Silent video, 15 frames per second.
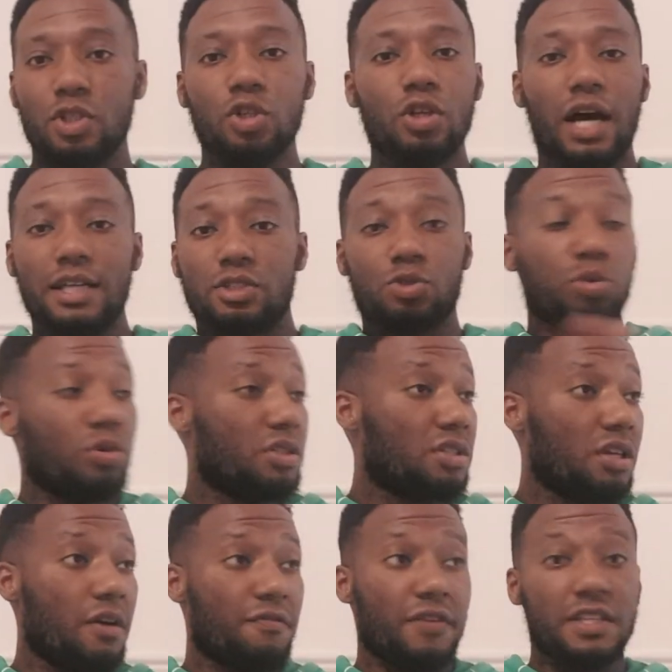You like talking
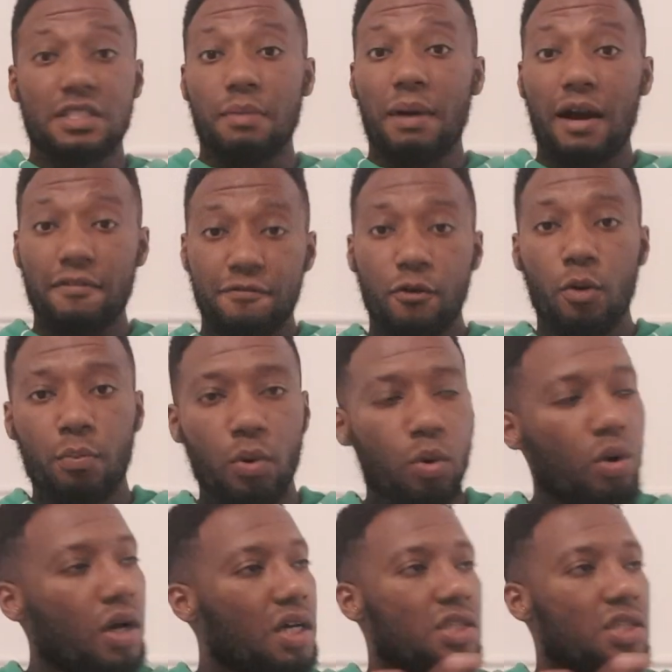to your friends about football,